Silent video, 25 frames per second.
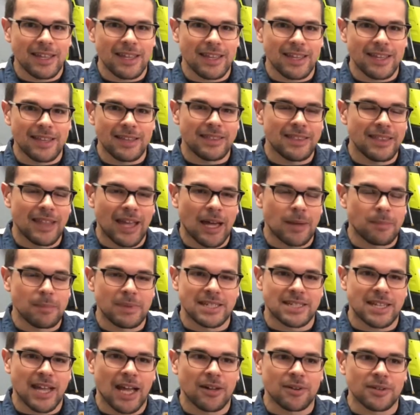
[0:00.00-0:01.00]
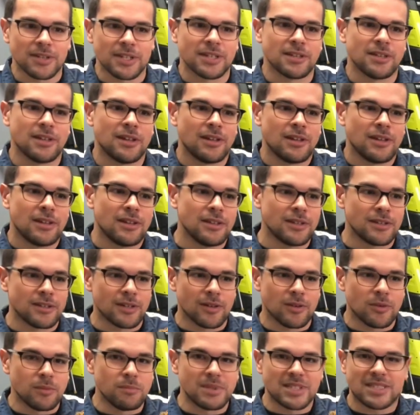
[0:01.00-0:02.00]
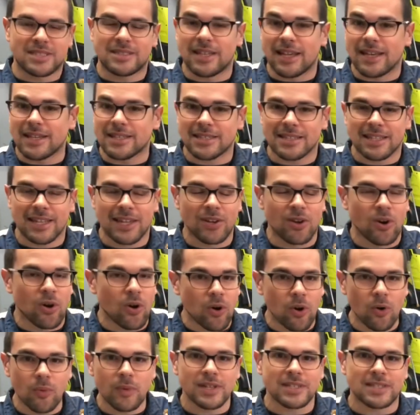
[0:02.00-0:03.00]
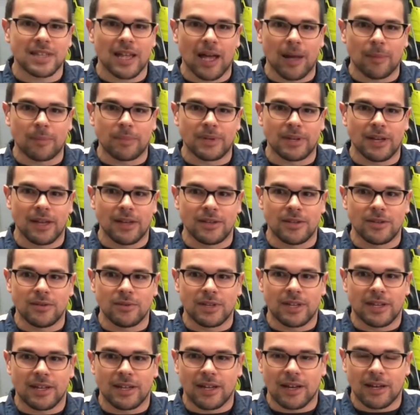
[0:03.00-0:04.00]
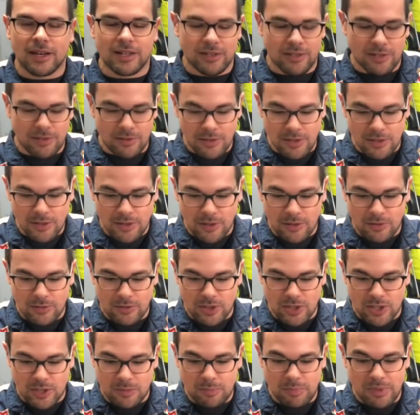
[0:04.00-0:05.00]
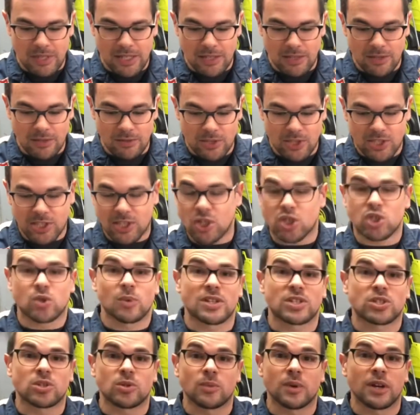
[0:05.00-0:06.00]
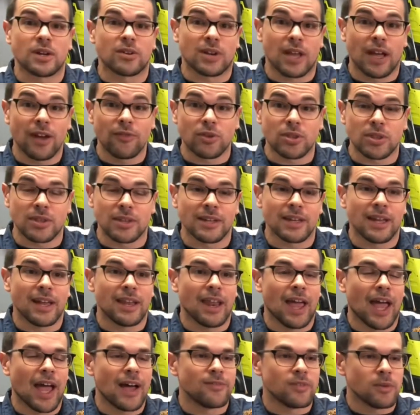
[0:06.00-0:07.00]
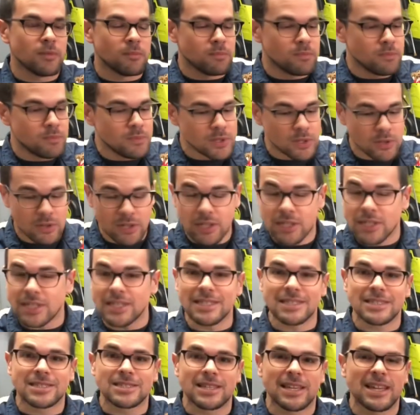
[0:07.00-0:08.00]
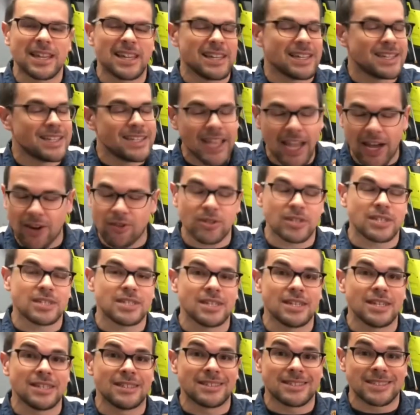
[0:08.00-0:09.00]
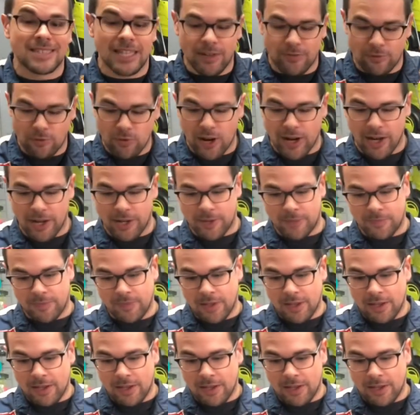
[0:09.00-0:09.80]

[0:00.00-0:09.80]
in that mentality. Mistakes can always happen, and you cannot, just be situational aware to everything and have a clean slate, guaranteed safe ride.